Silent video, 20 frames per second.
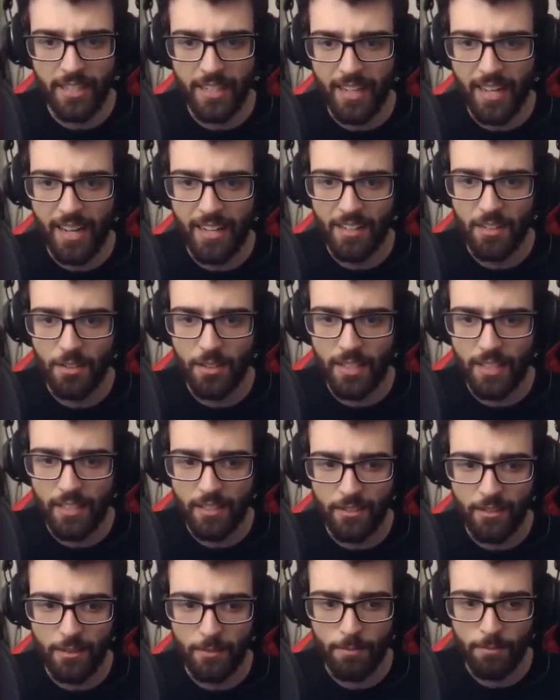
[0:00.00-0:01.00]
I can't go and
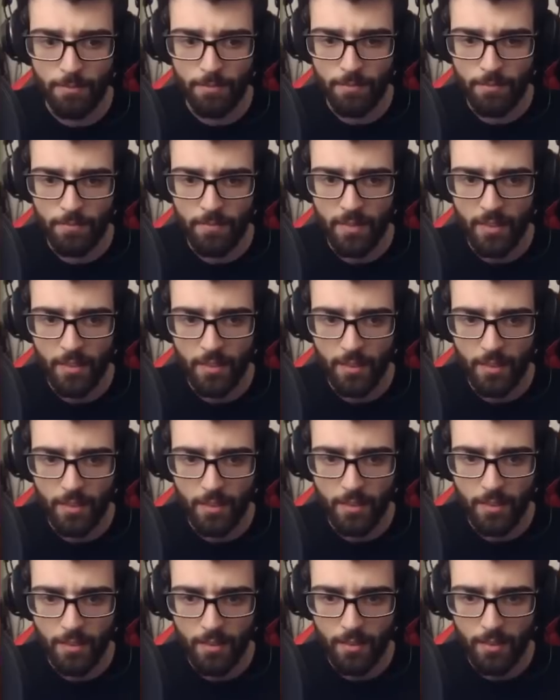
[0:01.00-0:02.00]
hear him.
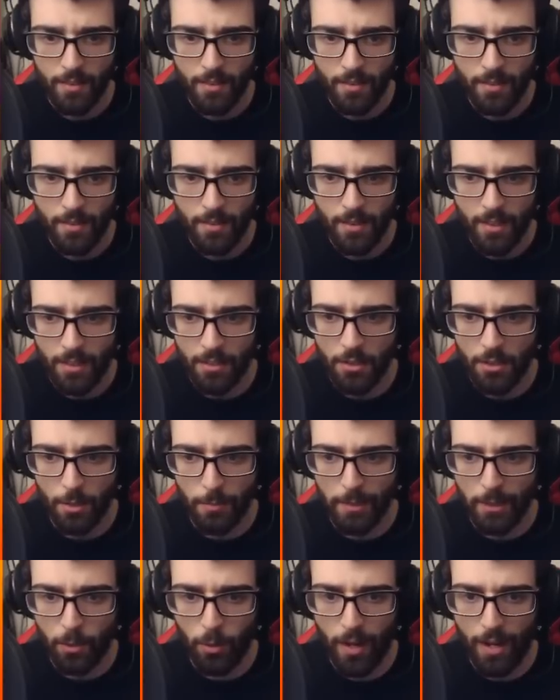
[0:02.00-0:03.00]
I've got to
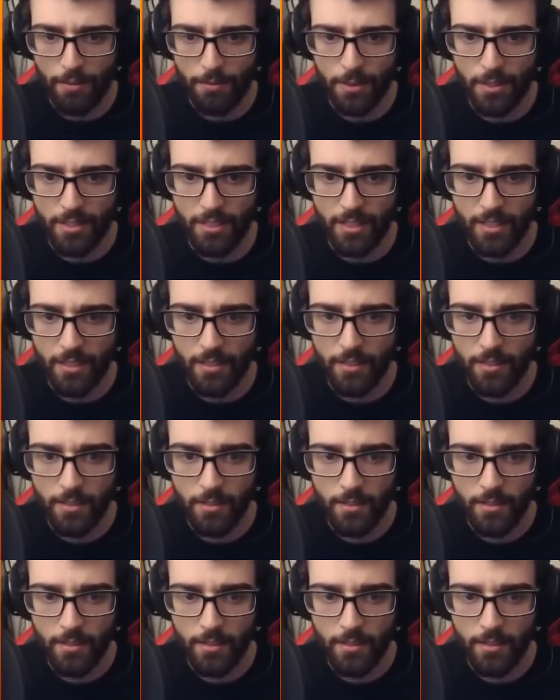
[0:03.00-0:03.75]
be quiet for a second.